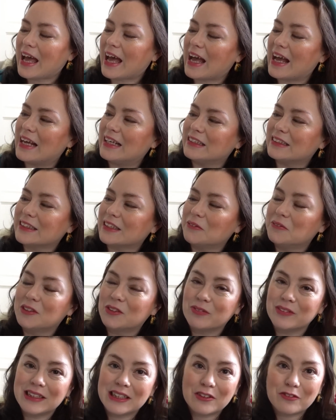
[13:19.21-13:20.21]
And it
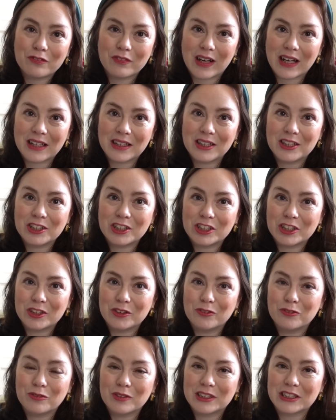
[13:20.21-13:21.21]
was really fun
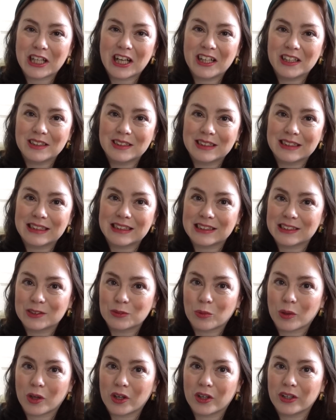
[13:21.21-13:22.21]
to return to this
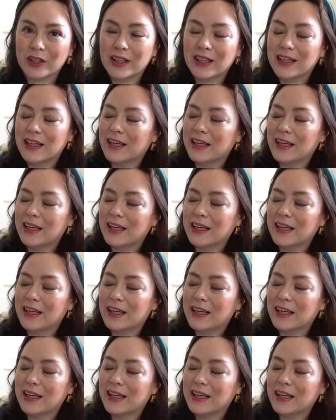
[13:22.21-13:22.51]
one.